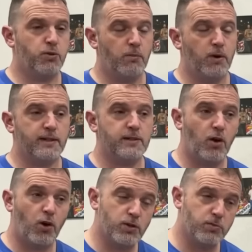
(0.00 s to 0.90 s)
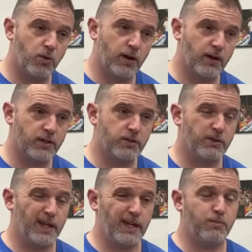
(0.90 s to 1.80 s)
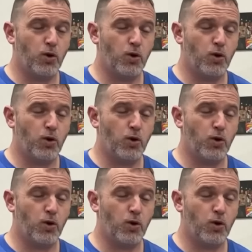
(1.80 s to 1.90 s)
Pro Max large bore LS3 head,